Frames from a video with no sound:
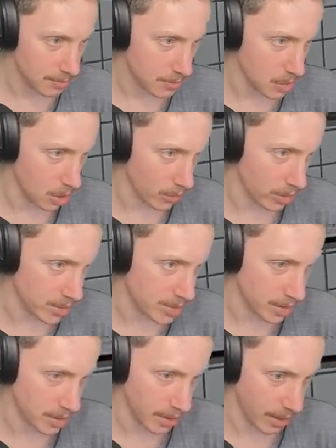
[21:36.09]
Not really
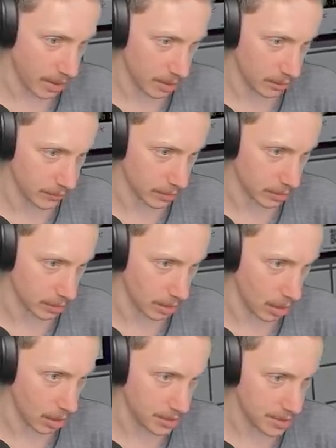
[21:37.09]
seeing a hell of a
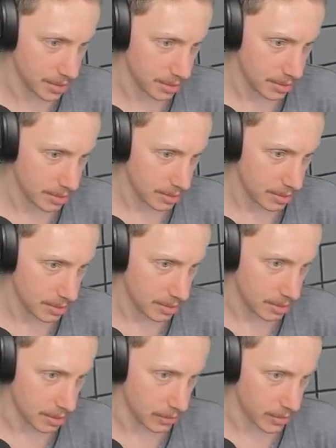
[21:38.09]
lot.
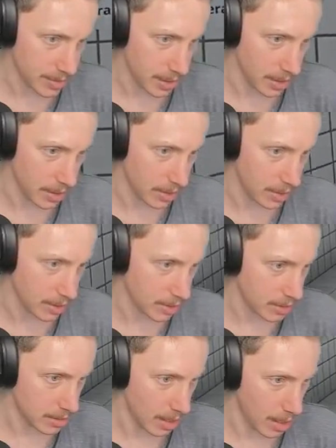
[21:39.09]
There is a
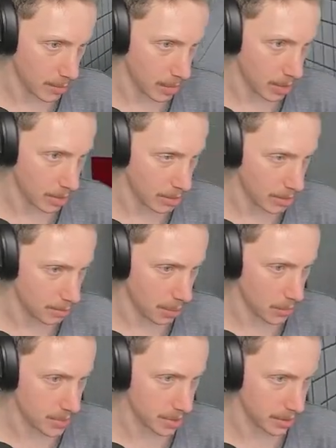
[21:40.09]
camera
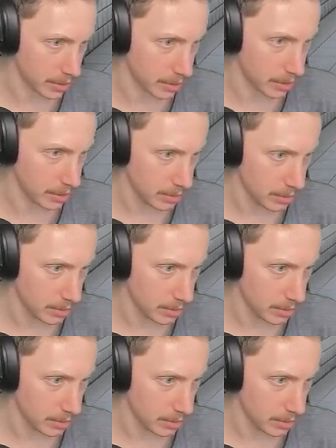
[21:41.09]
poster here.